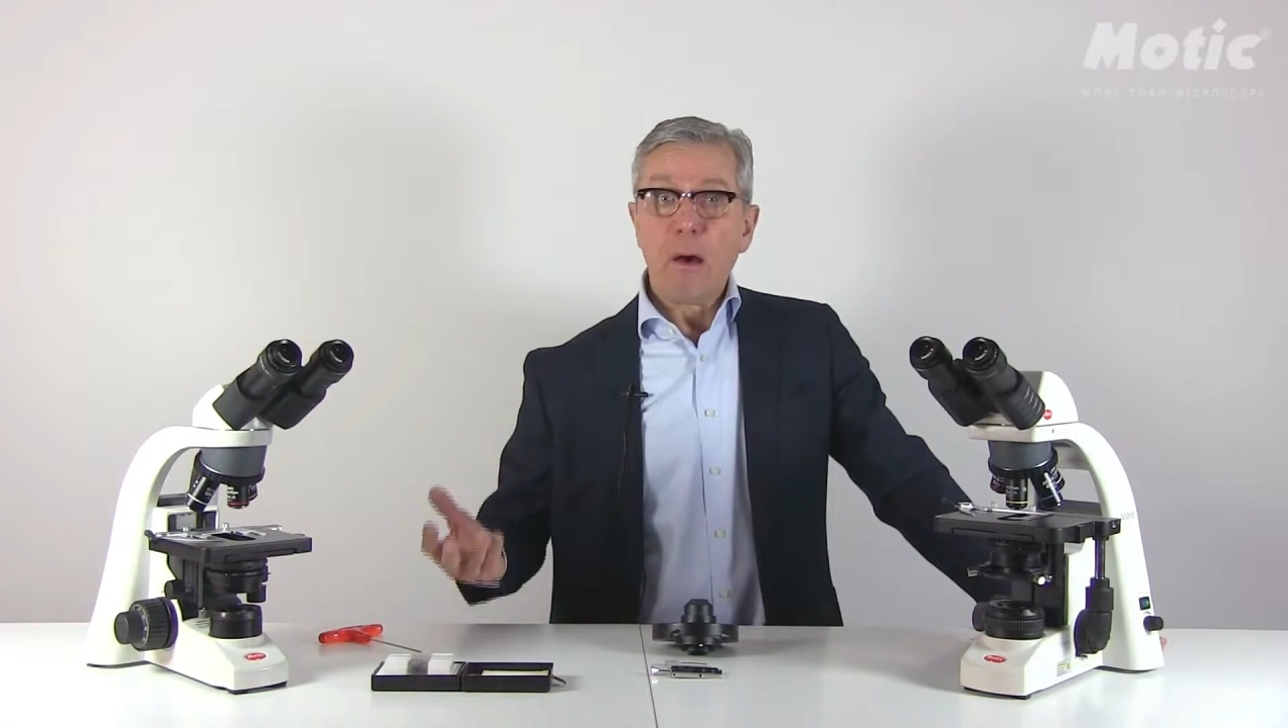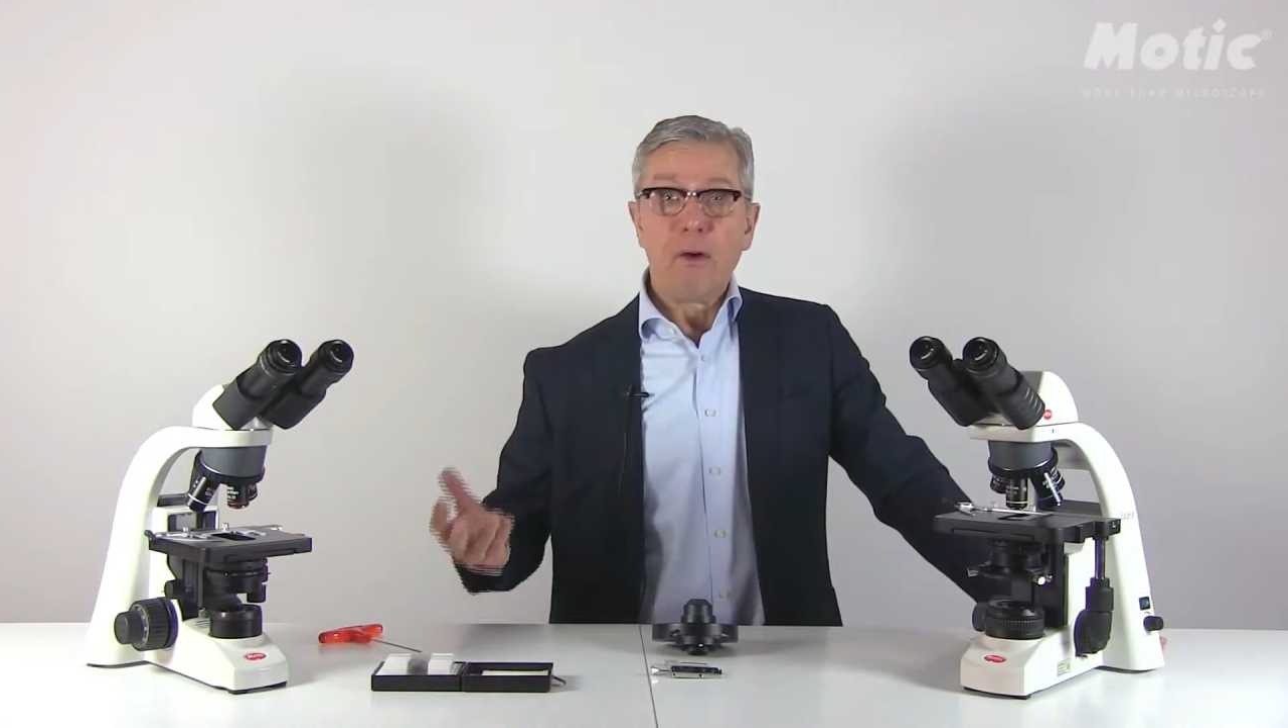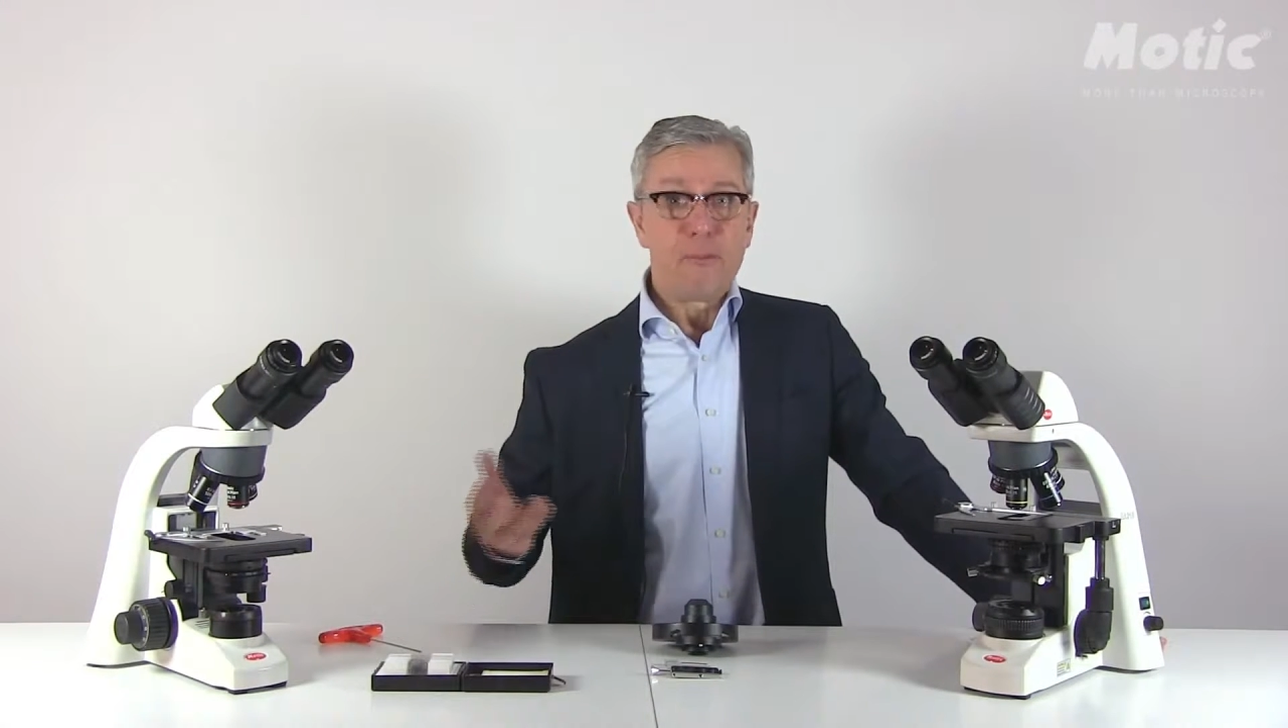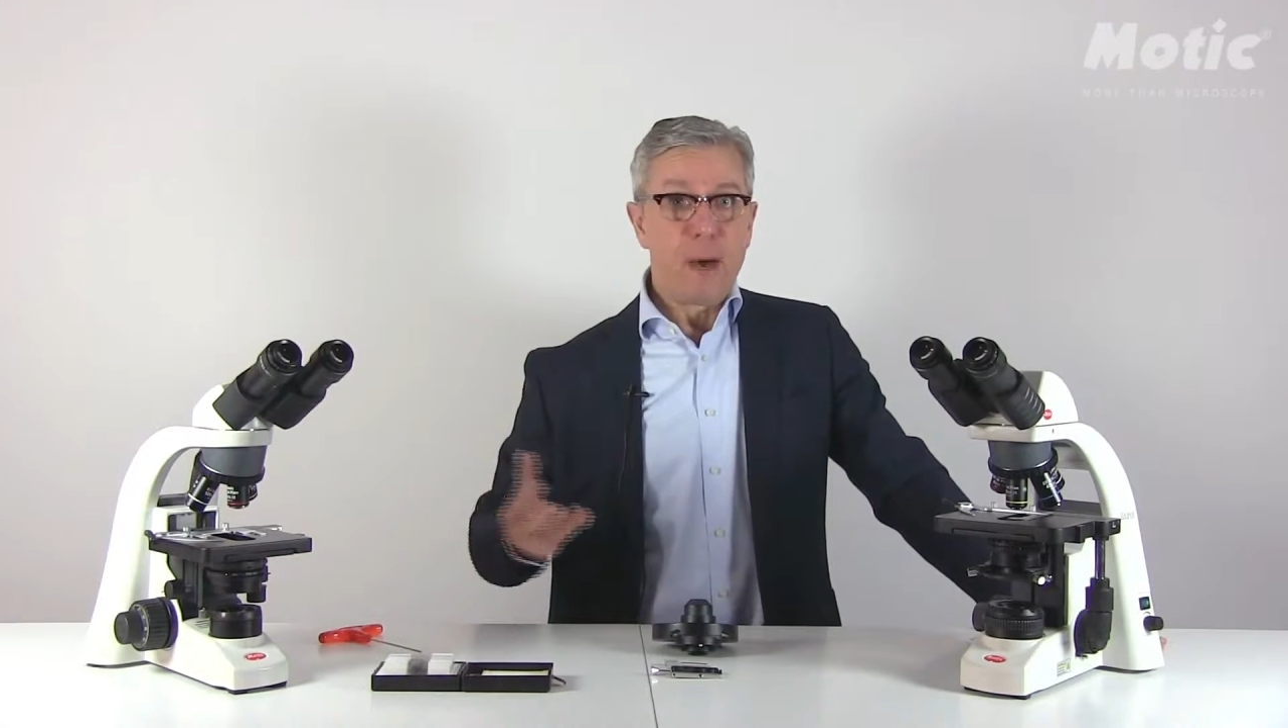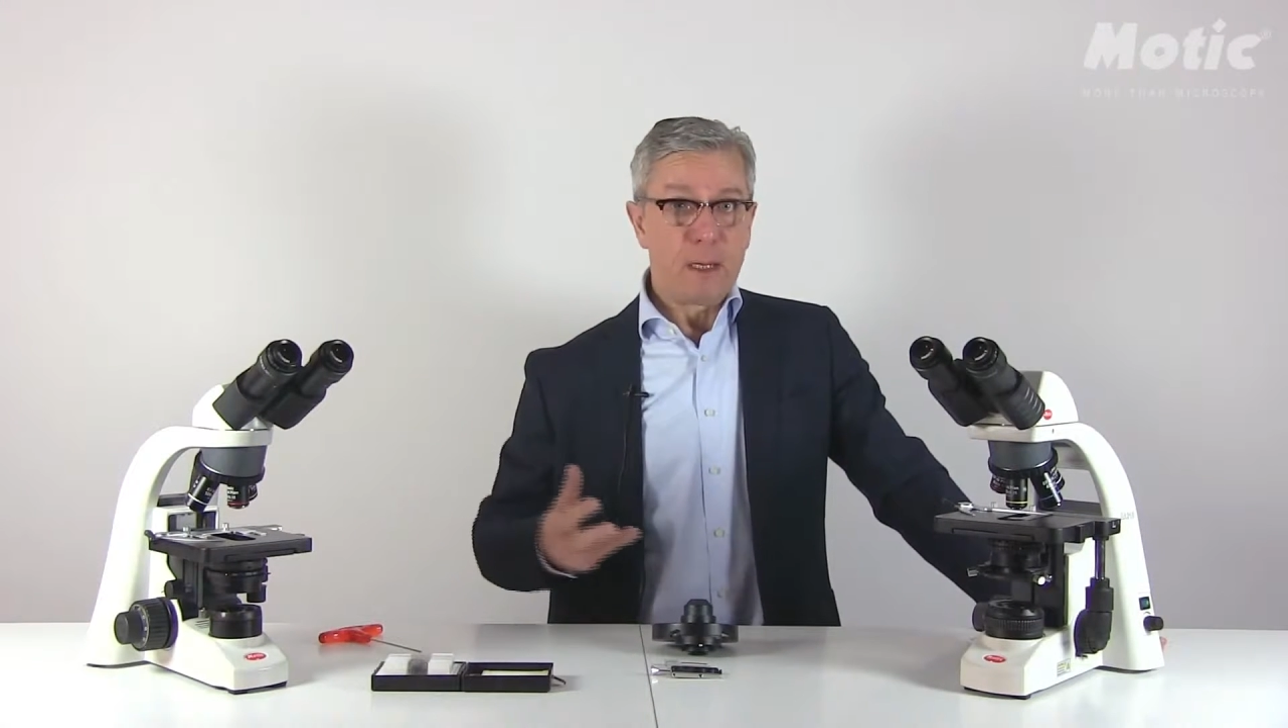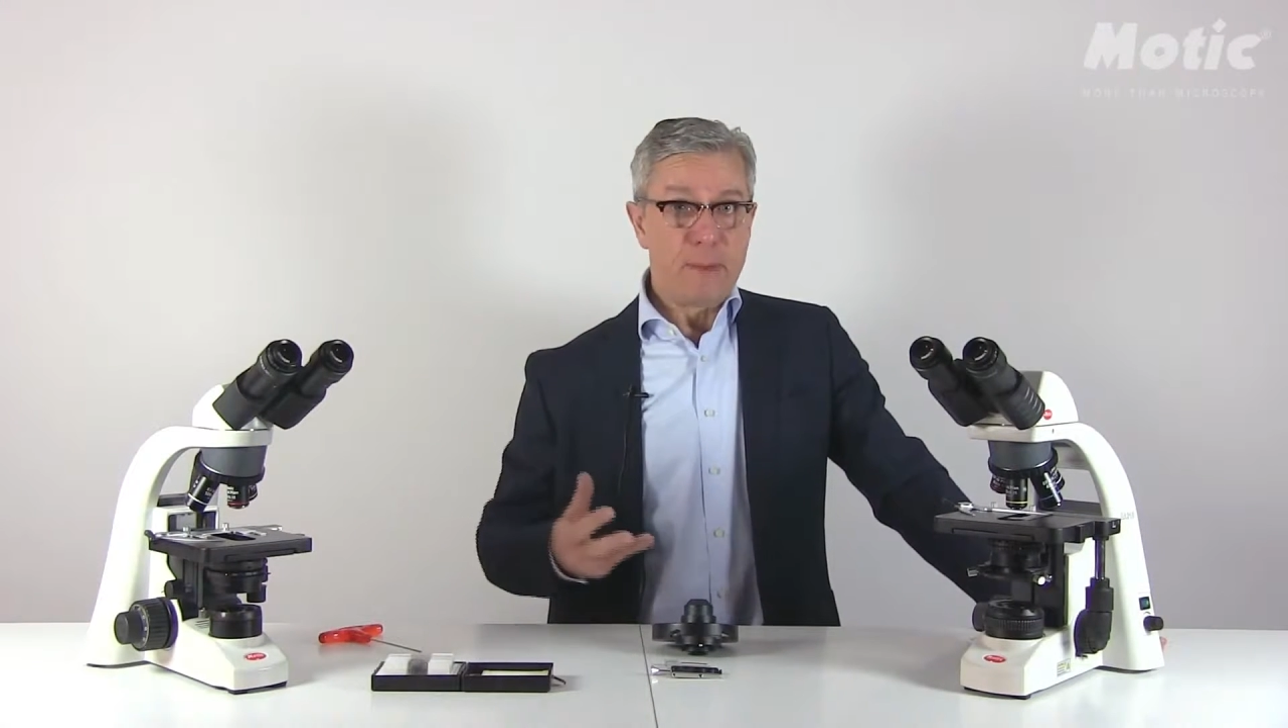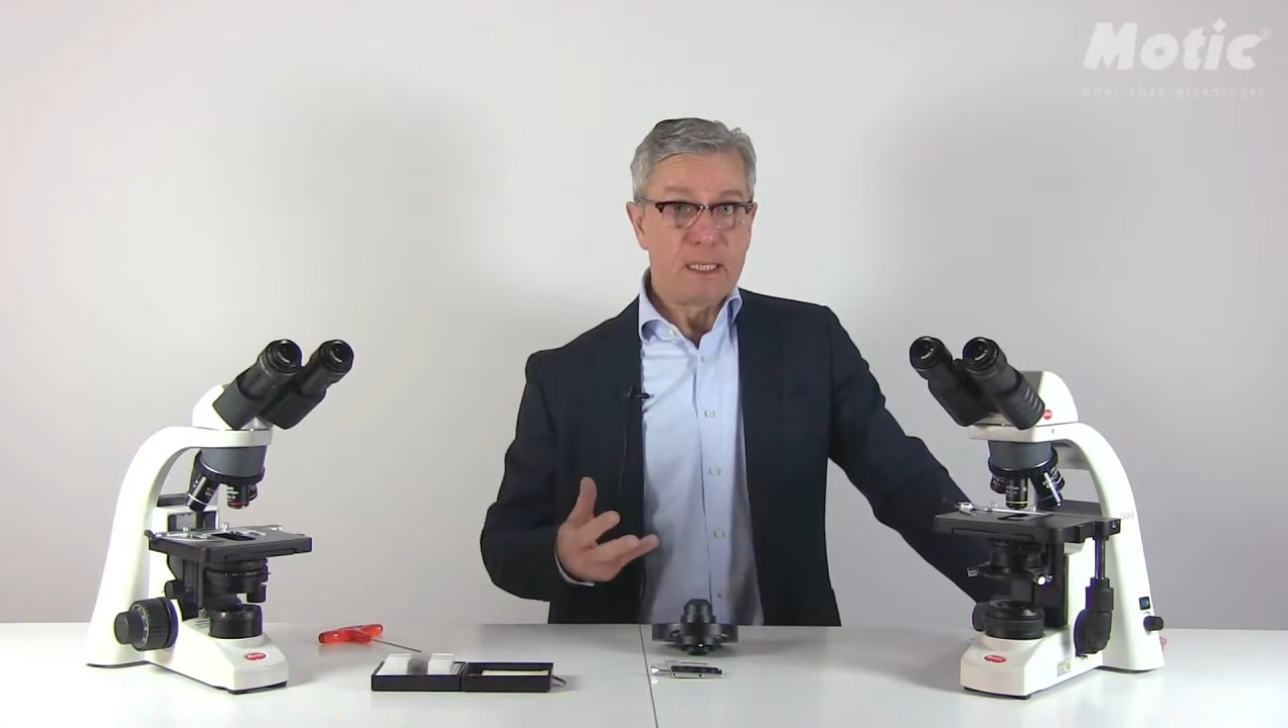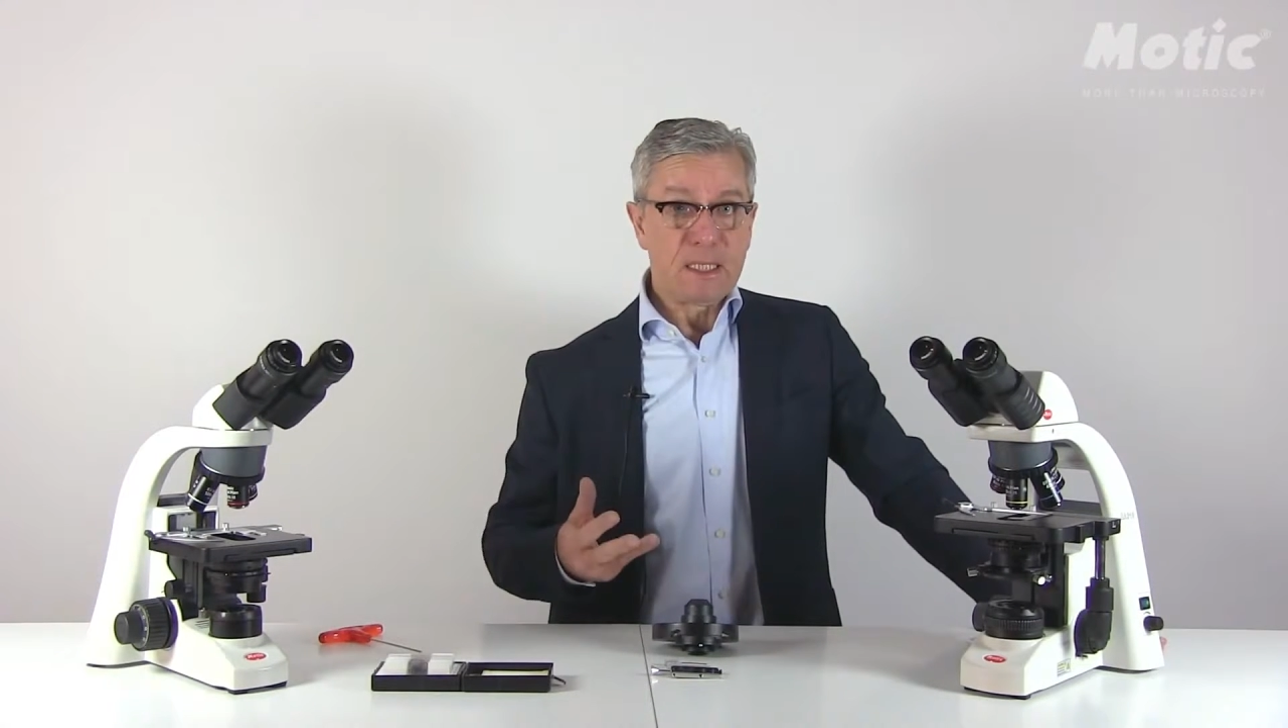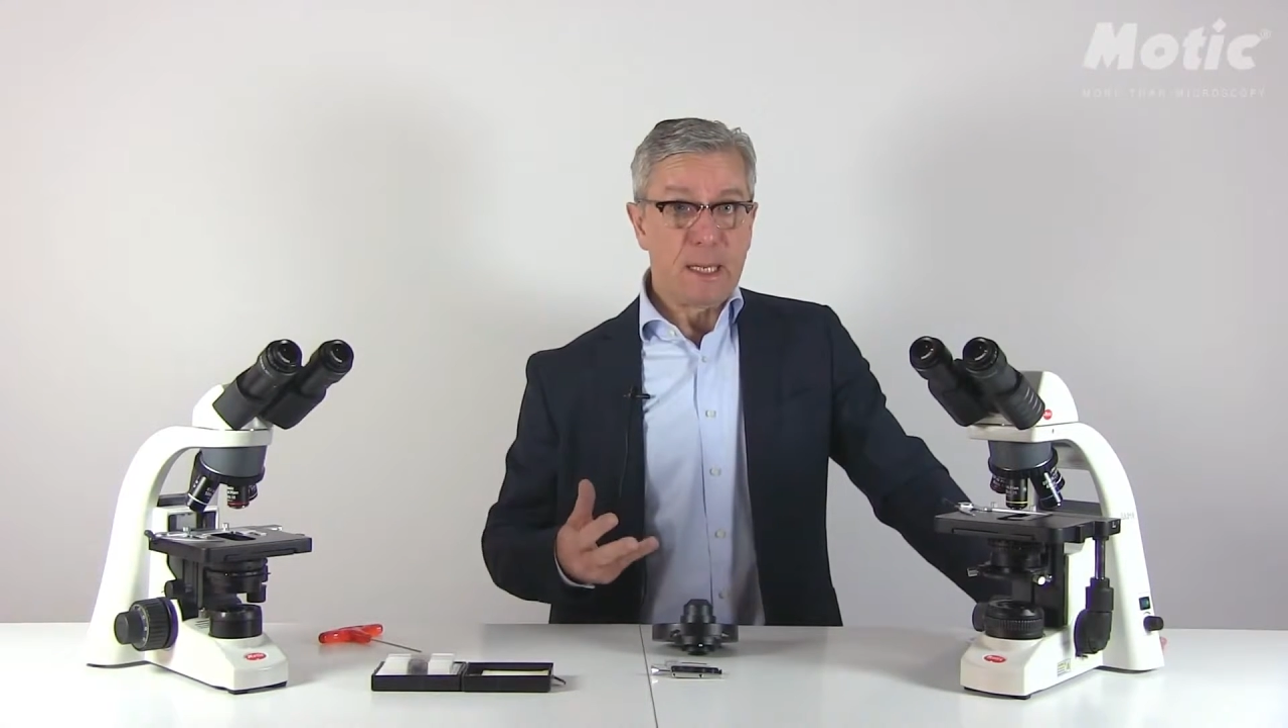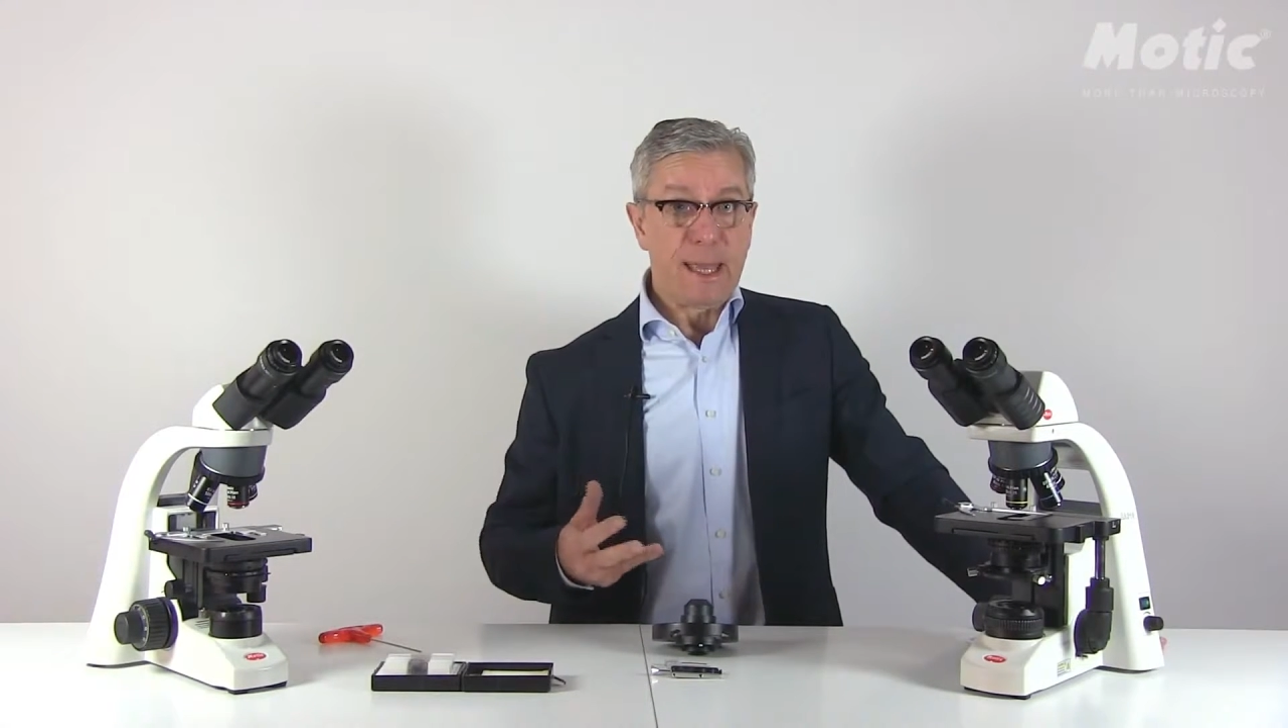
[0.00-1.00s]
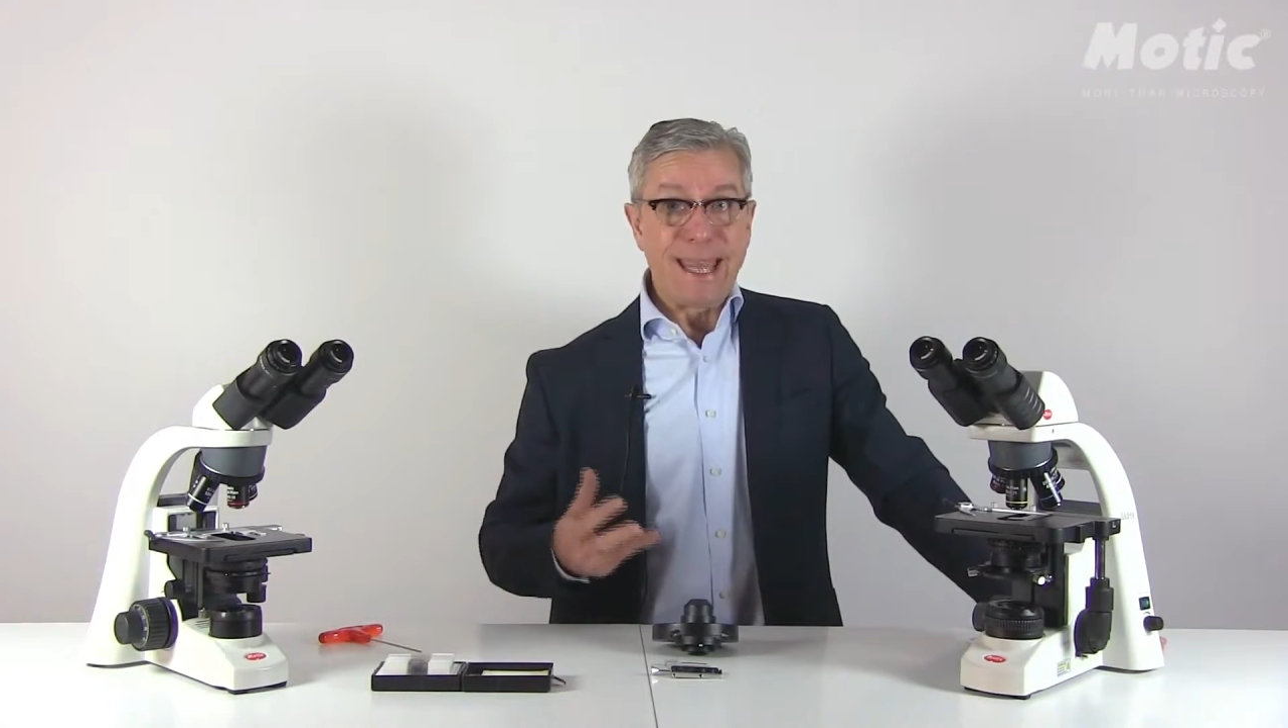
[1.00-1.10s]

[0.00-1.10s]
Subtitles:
of paramecia